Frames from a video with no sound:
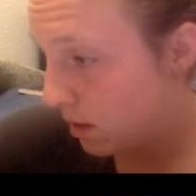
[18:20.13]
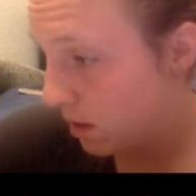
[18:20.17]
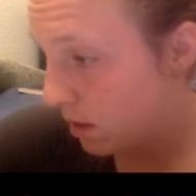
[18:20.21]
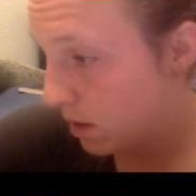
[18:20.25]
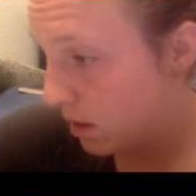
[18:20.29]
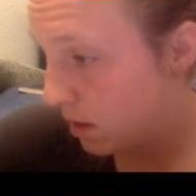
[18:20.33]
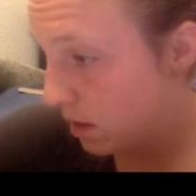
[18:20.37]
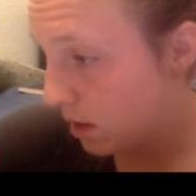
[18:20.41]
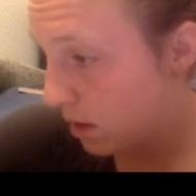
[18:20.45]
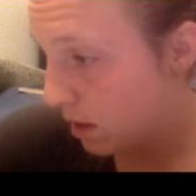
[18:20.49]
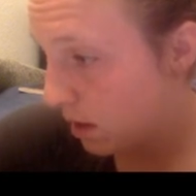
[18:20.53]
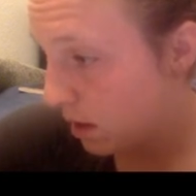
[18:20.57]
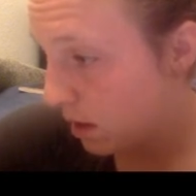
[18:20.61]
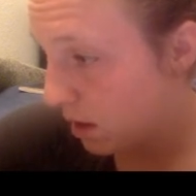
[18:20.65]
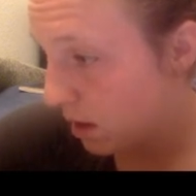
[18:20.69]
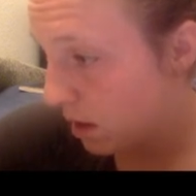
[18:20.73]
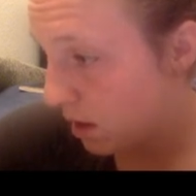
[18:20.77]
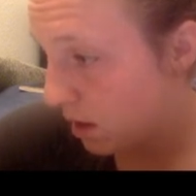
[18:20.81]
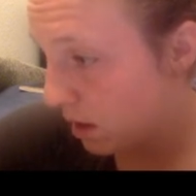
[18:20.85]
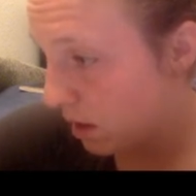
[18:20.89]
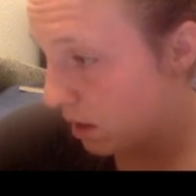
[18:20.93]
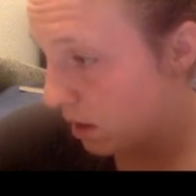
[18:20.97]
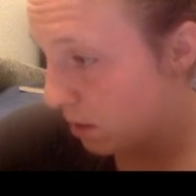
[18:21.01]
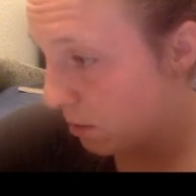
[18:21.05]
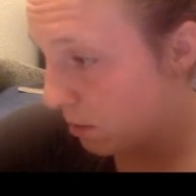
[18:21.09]

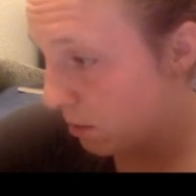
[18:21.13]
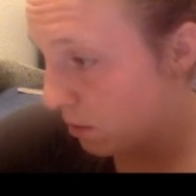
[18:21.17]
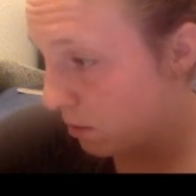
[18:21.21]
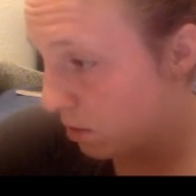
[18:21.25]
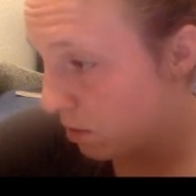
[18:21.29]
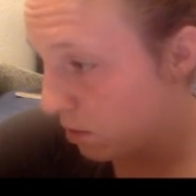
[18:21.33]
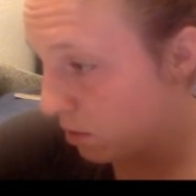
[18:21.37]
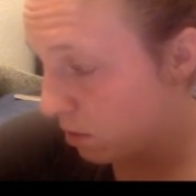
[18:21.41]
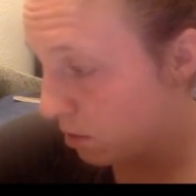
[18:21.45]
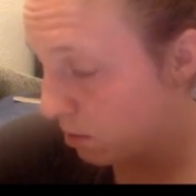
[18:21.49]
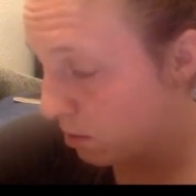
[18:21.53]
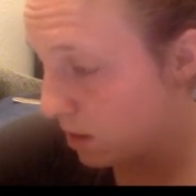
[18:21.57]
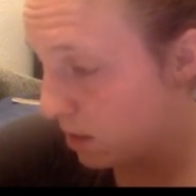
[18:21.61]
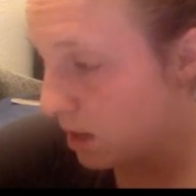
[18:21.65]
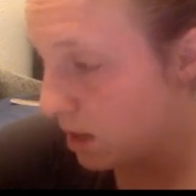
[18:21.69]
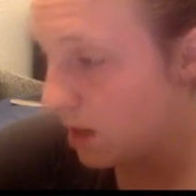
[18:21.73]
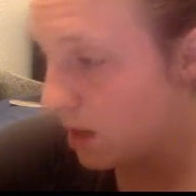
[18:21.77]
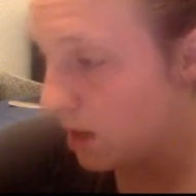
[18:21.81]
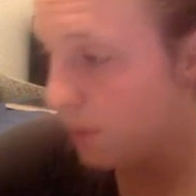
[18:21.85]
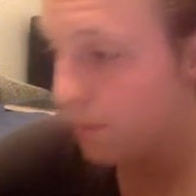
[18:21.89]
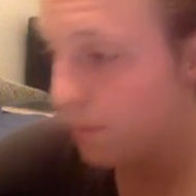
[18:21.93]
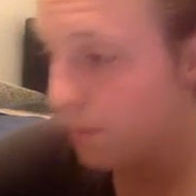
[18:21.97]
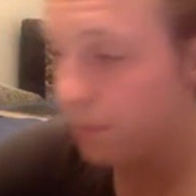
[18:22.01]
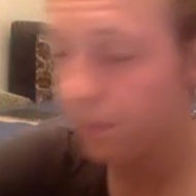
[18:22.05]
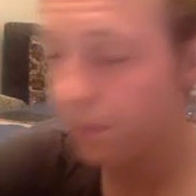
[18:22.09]
times 3.
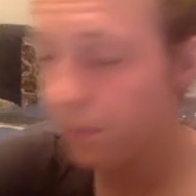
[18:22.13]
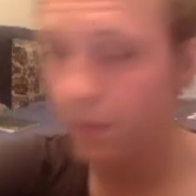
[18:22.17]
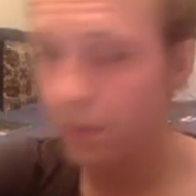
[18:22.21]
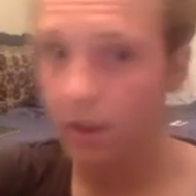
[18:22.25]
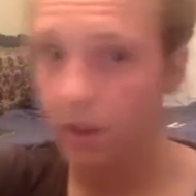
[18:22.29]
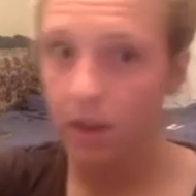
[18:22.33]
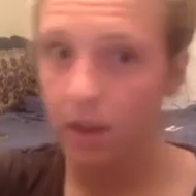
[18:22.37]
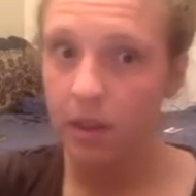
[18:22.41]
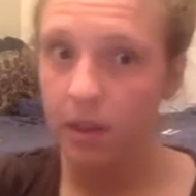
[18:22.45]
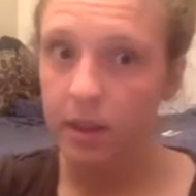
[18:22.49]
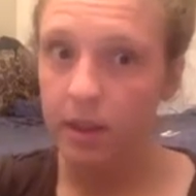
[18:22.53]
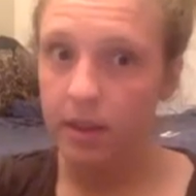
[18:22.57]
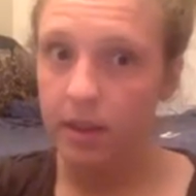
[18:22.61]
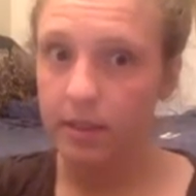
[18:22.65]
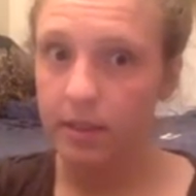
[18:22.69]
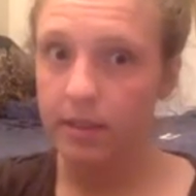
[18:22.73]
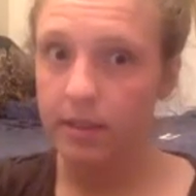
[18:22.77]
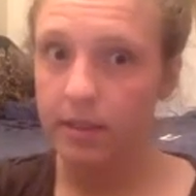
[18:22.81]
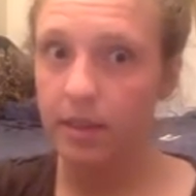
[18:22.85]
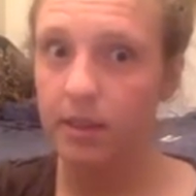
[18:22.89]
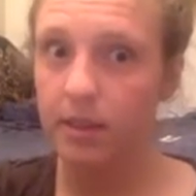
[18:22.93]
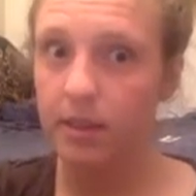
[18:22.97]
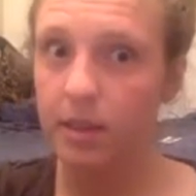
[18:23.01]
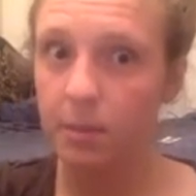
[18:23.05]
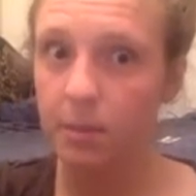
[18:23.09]

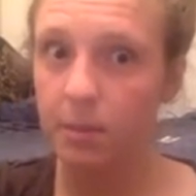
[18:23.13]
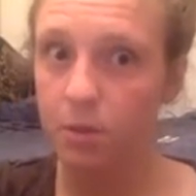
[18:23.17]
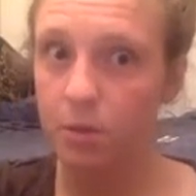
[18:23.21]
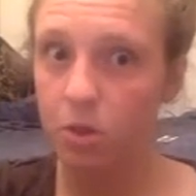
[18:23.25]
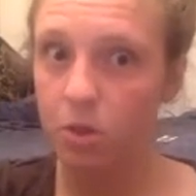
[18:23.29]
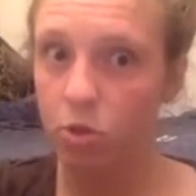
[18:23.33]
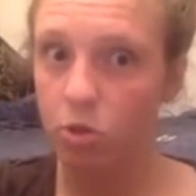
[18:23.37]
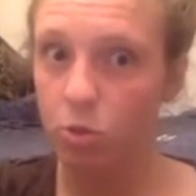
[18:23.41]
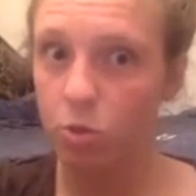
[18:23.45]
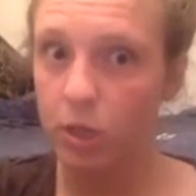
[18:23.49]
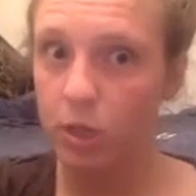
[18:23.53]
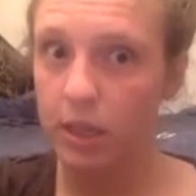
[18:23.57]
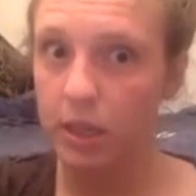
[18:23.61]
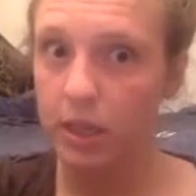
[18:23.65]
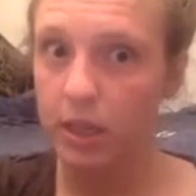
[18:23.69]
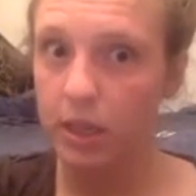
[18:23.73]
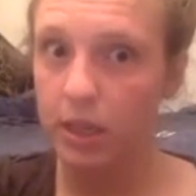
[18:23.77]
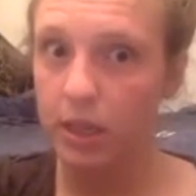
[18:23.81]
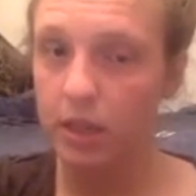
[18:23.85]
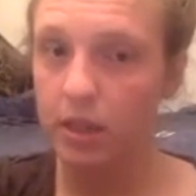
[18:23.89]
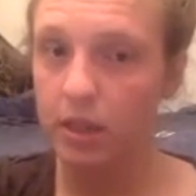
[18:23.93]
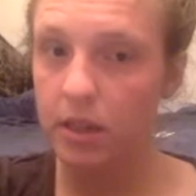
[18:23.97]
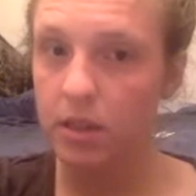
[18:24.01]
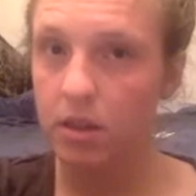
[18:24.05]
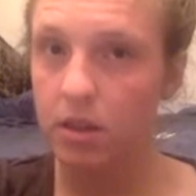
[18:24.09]
6 times 3,
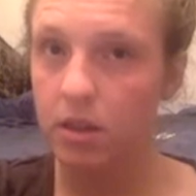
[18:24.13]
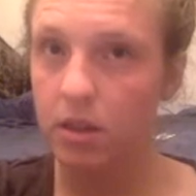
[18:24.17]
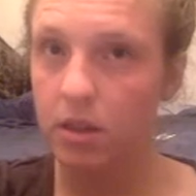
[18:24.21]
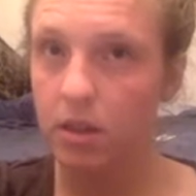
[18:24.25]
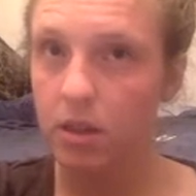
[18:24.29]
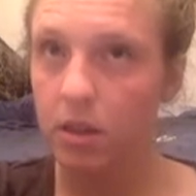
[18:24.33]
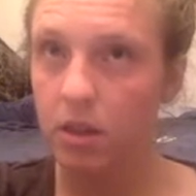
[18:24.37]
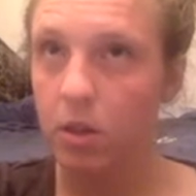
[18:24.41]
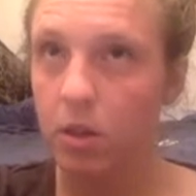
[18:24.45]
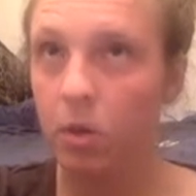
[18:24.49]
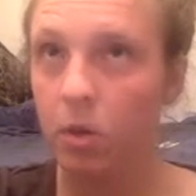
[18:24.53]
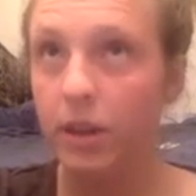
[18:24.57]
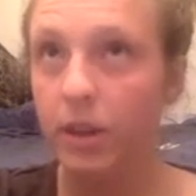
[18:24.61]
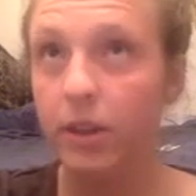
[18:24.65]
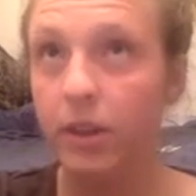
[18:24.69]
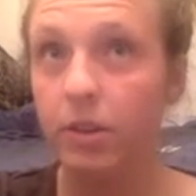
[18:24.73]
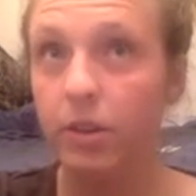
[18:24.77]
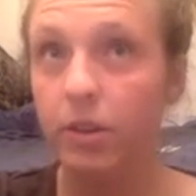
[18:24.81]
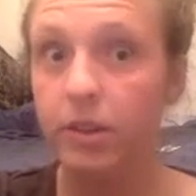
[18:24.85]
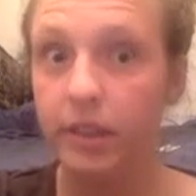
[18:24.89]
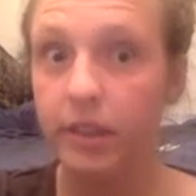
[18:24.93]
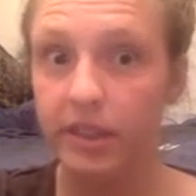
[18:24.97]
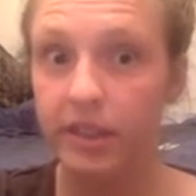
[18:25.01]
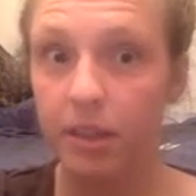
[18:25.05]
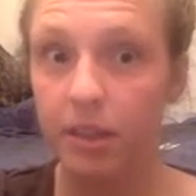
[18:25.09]
I know
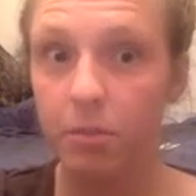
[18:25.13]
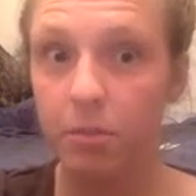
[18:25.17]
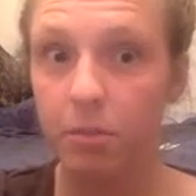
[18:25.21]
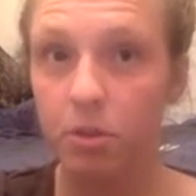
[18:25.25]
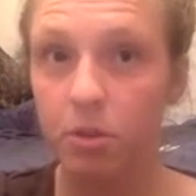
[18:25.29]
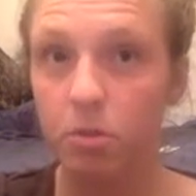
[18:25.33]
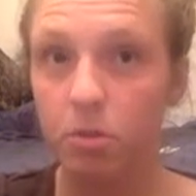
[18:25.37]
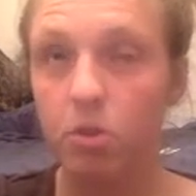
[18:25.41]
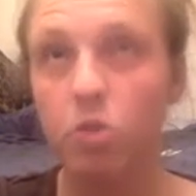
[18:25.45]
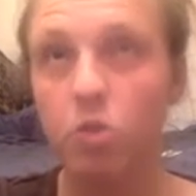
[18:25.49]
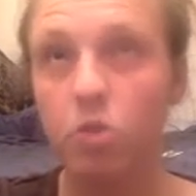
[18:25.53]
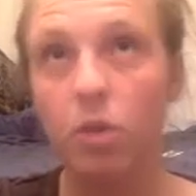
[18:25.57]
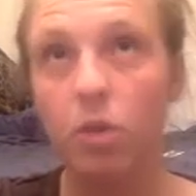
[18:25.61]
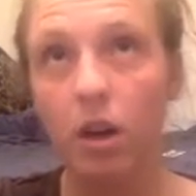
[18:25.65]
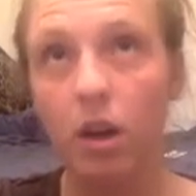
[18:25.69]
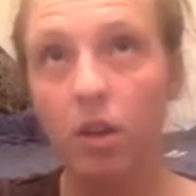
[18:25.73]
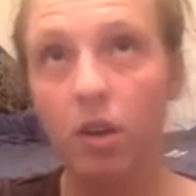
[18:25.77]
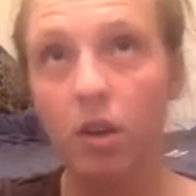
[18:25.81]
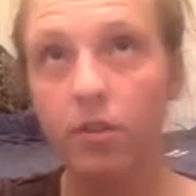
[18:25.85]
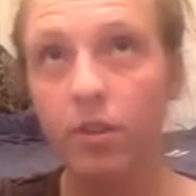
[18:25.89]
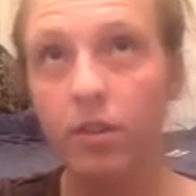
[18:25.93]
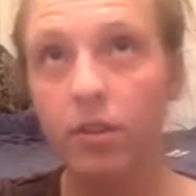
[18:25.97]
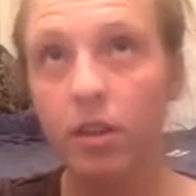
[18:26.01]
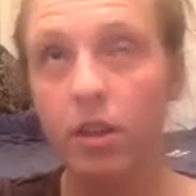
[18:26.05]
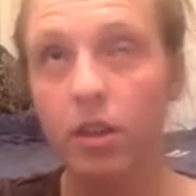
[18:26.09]
6 times 2 is
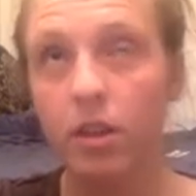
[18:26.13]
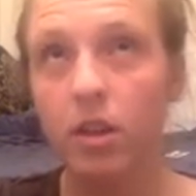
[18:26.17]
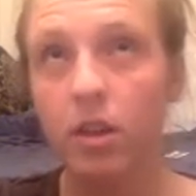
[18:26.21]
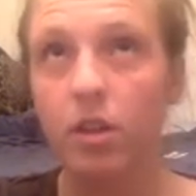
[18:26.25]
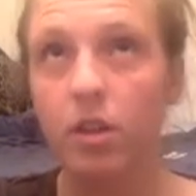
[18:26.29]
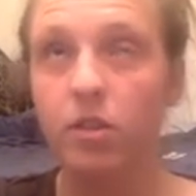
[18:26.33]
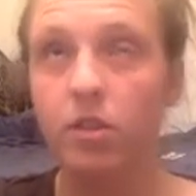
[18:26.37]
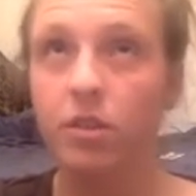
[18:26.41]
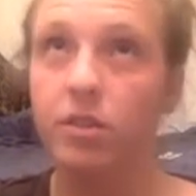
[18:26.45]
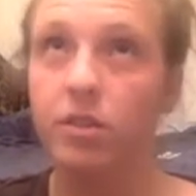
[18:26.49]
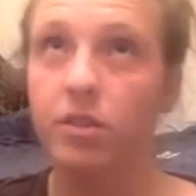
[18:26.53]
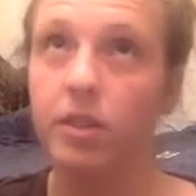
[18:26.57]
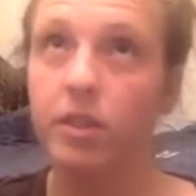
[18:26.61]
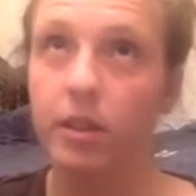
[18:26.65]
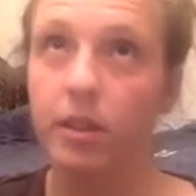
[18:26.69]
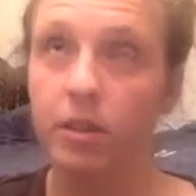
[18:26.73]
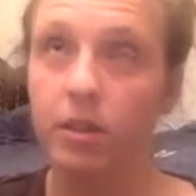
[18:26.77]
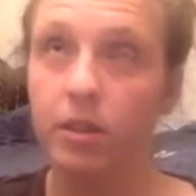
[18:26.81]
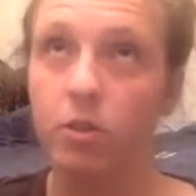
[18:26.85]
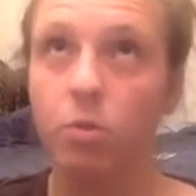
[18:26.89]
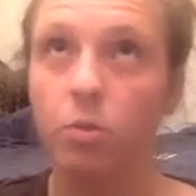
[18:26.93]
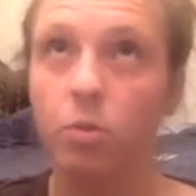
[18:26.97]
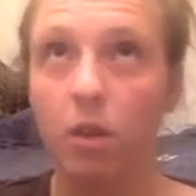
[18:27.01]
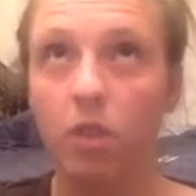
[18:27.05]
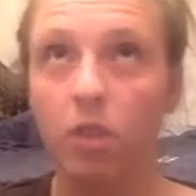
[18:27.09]
12. So
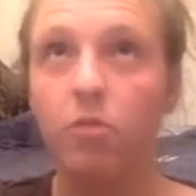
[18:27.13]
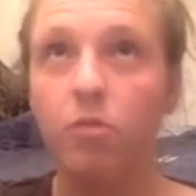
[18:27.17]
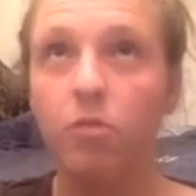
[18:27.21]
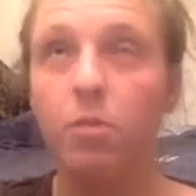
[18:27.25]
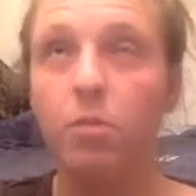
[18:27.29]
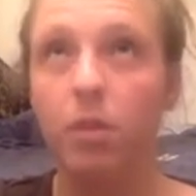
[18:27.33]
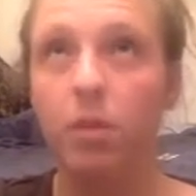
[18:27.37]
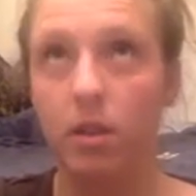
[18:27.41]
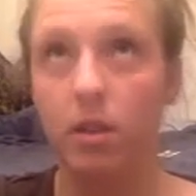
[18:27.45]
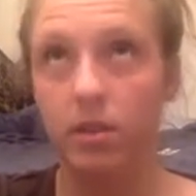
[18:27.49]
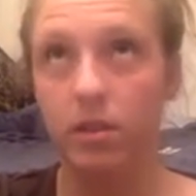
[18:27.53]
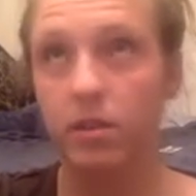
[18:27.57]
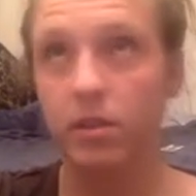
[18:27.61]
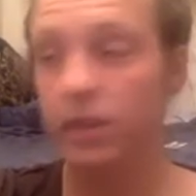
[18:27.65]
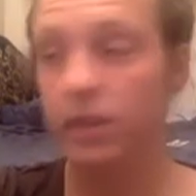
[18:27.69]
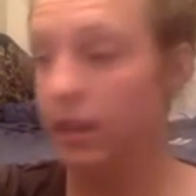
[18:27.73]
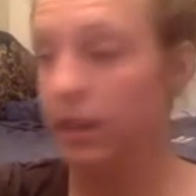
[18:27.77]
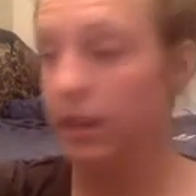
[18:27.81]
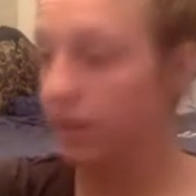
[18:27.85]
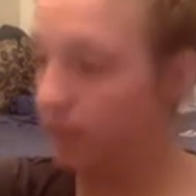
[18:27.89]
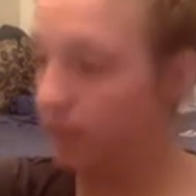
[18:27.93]
12 plus 6